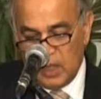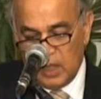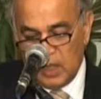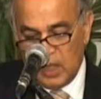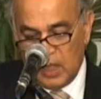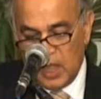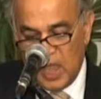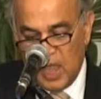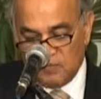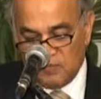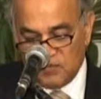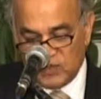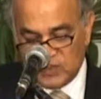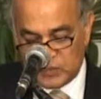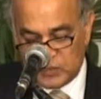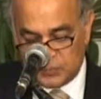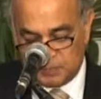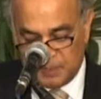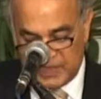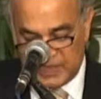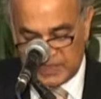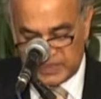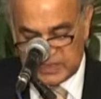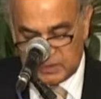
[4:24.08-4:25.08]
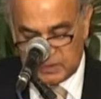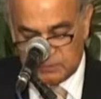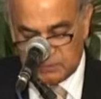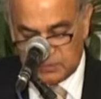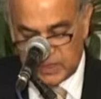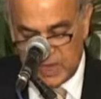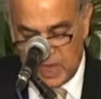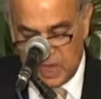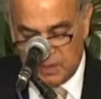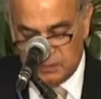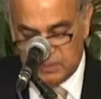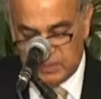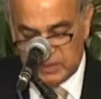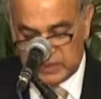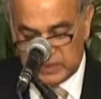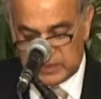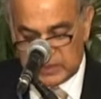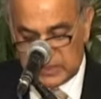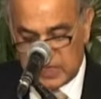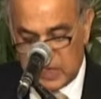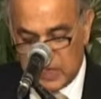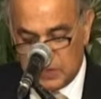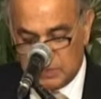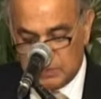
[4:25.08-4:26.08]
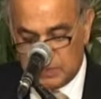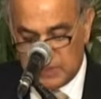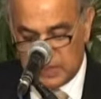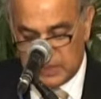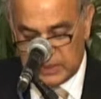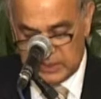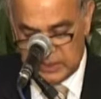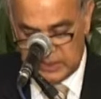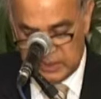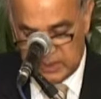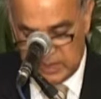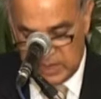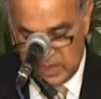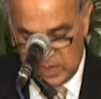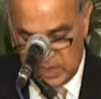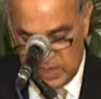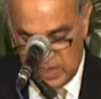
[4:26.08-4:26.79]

having spent some time in Islamabad,